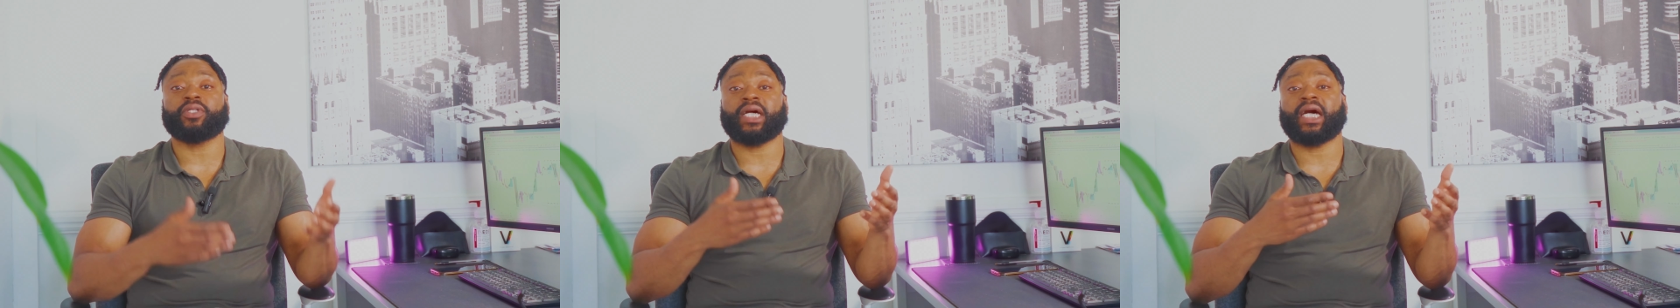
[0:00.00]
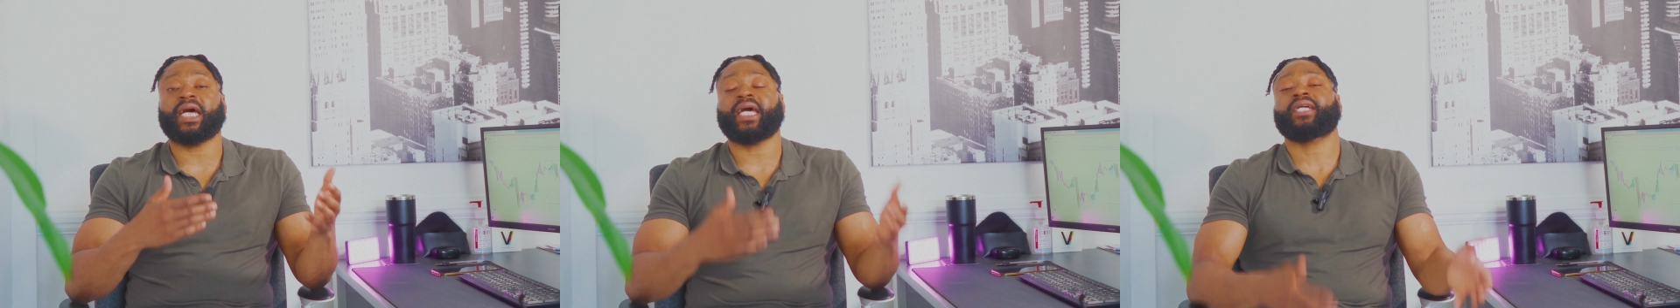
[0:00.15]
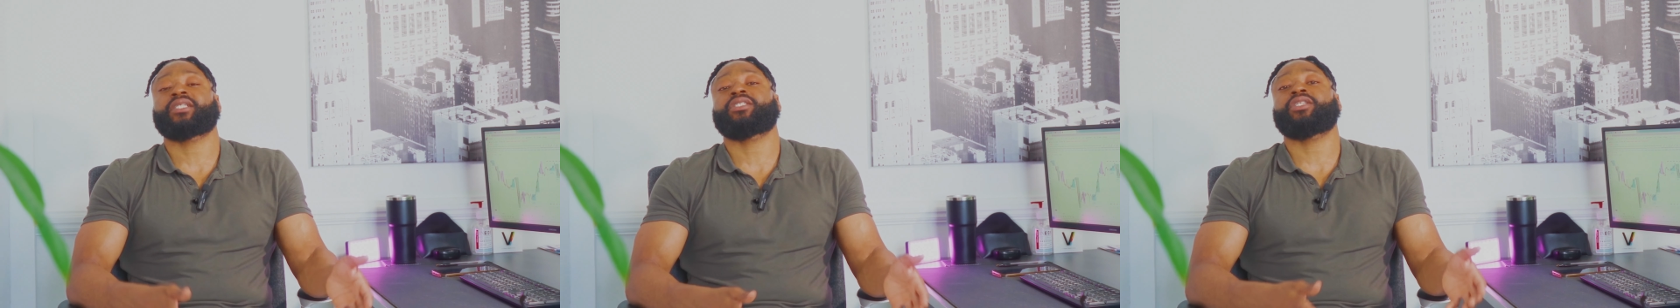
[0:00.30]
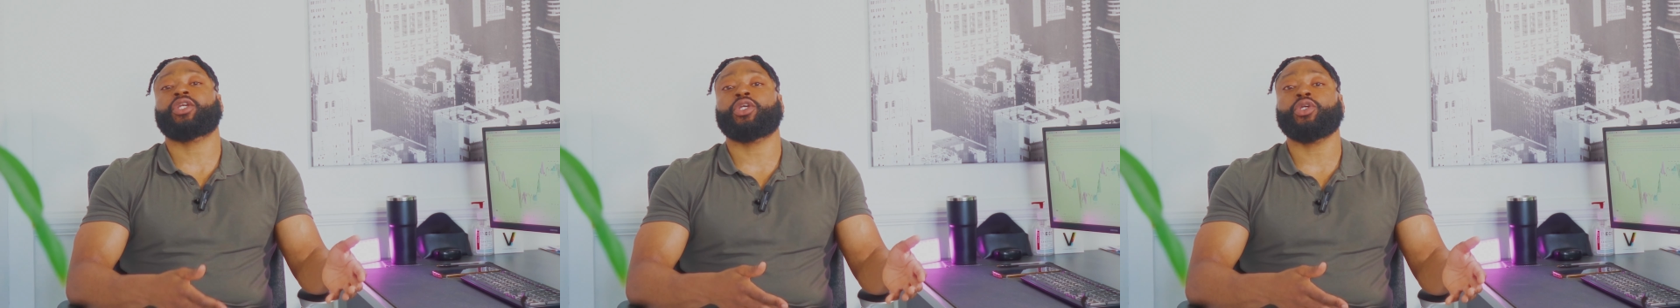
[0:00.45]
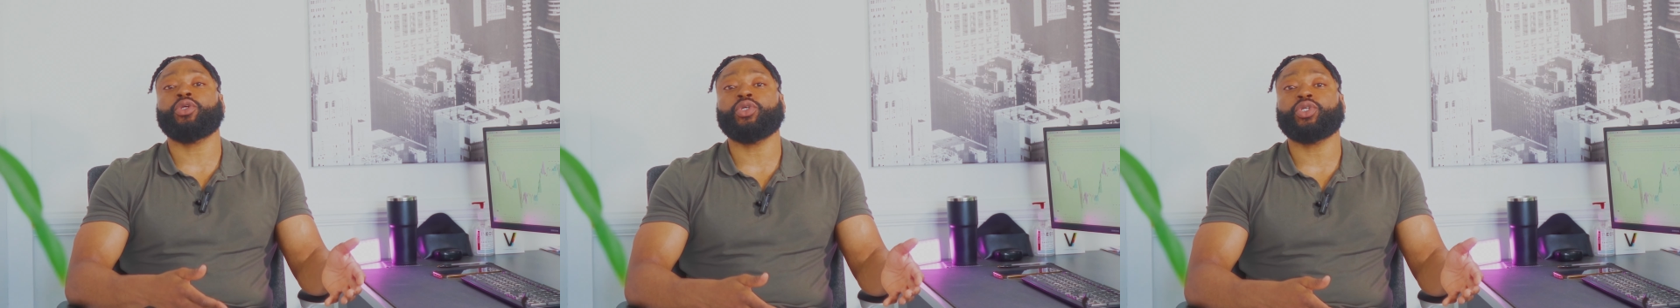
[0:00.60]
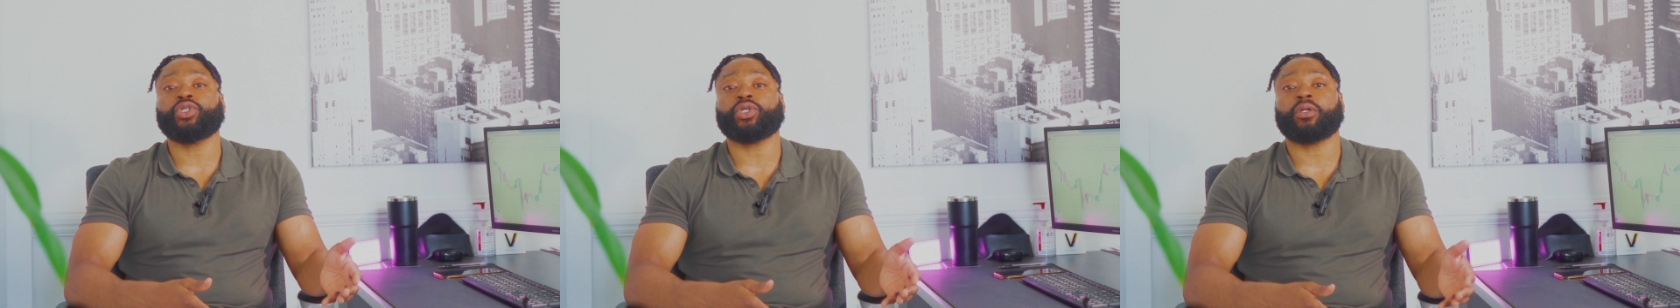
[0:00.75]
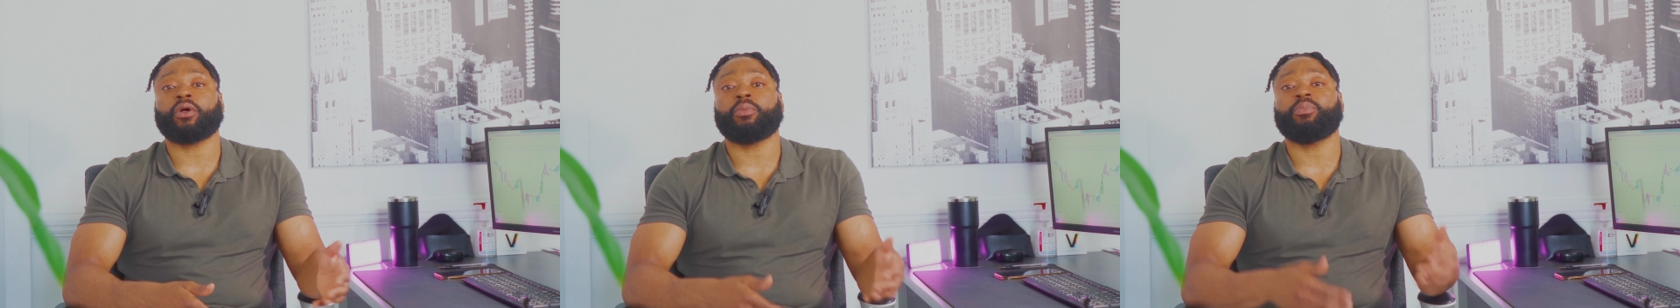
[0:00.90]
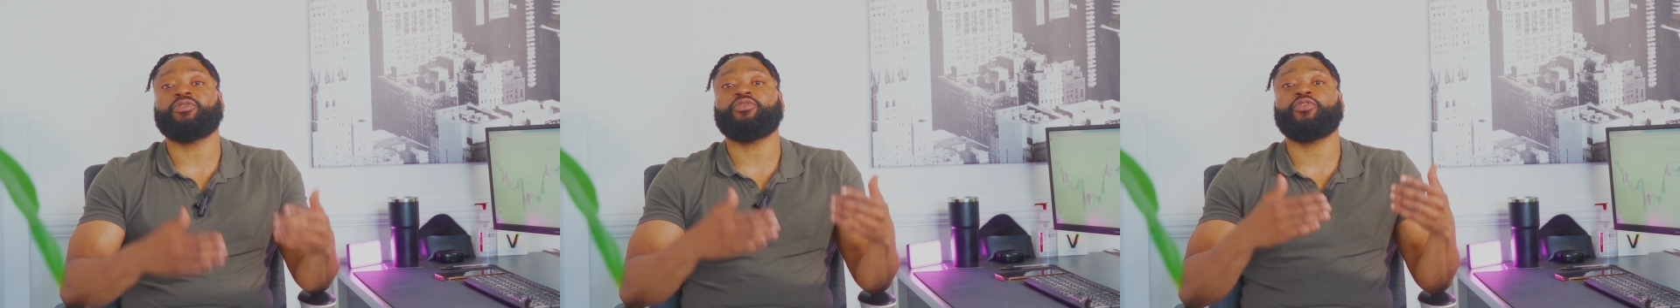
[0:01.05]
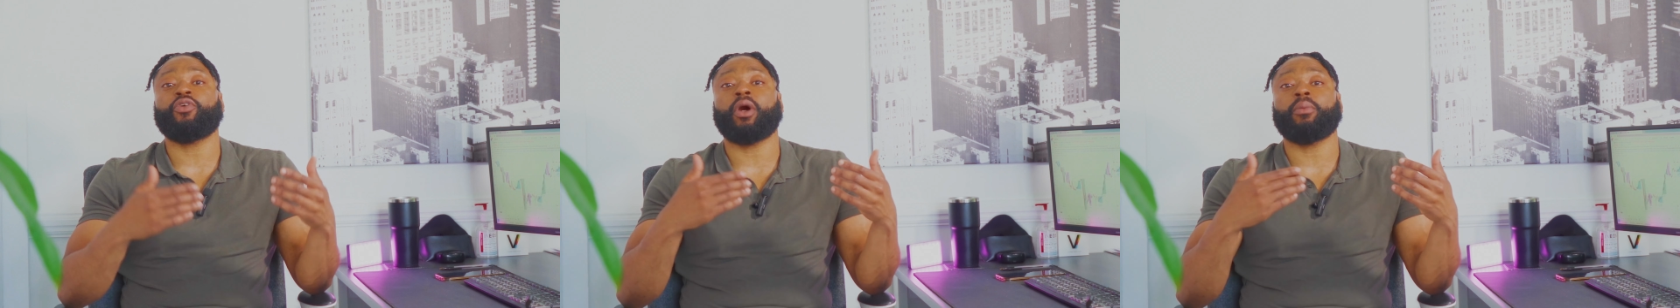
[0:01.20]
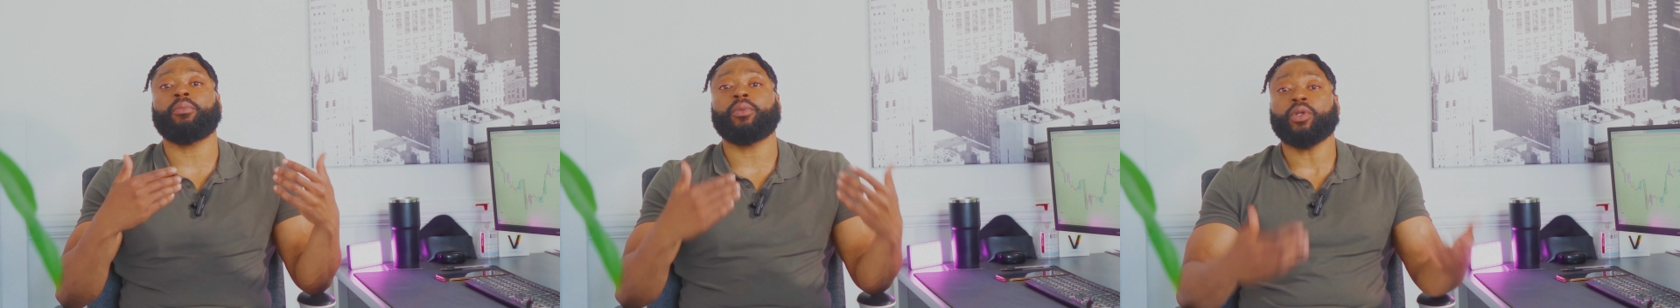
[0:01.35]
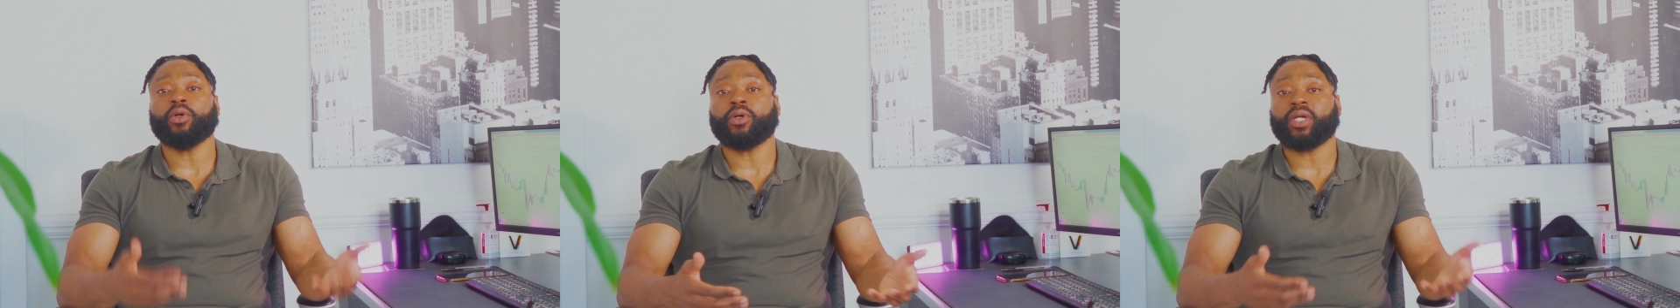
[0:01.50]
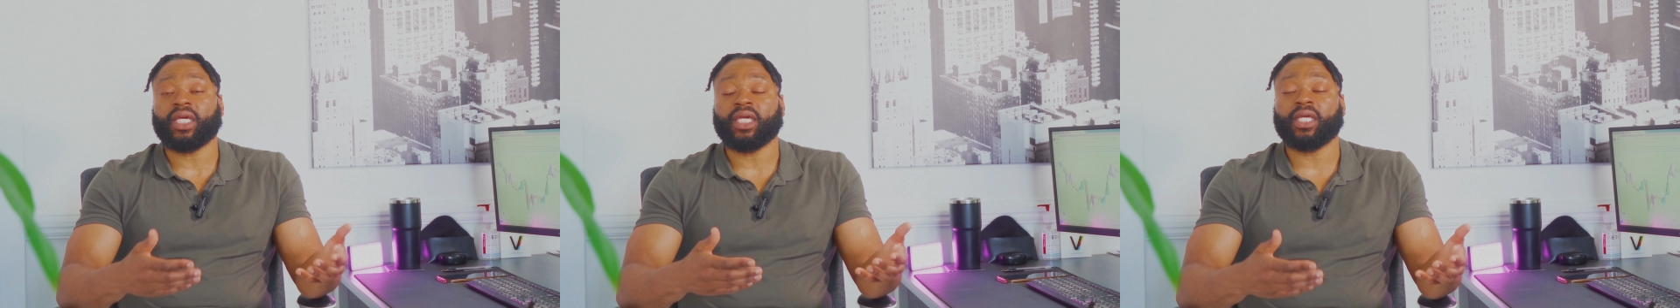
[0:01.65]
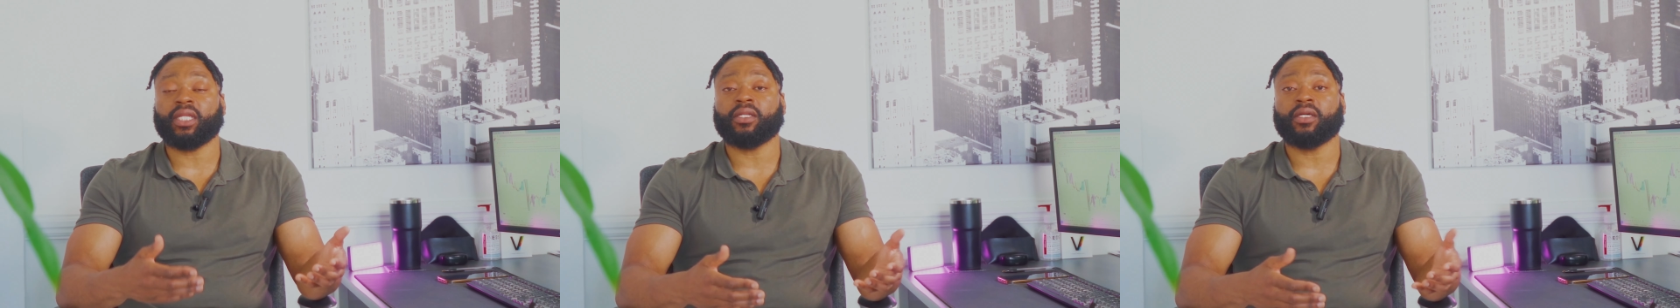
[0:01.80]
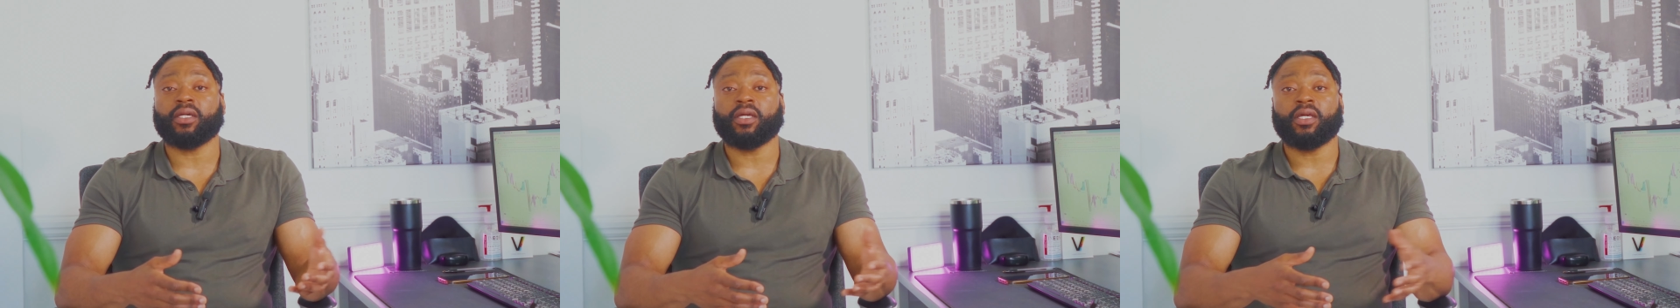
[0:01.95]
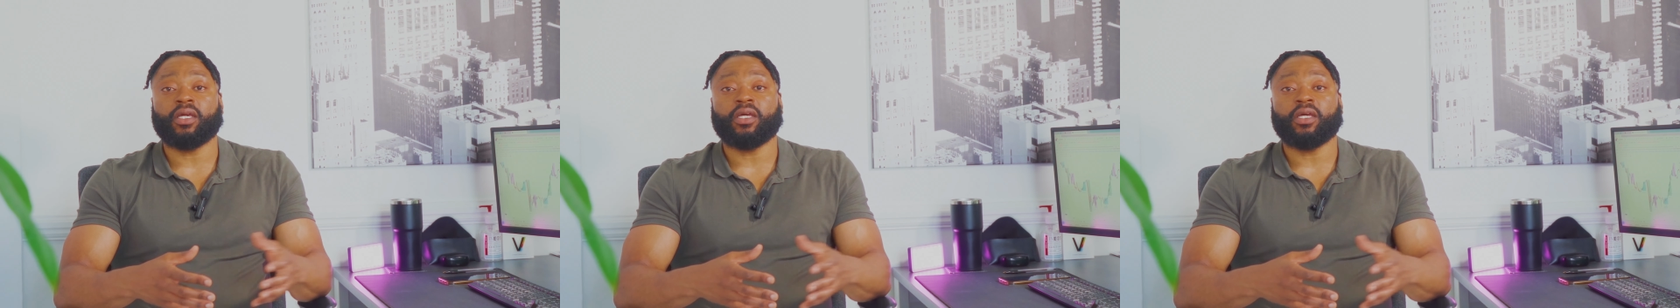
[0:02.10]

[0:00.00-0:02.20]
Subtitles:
that execution or before I'm looking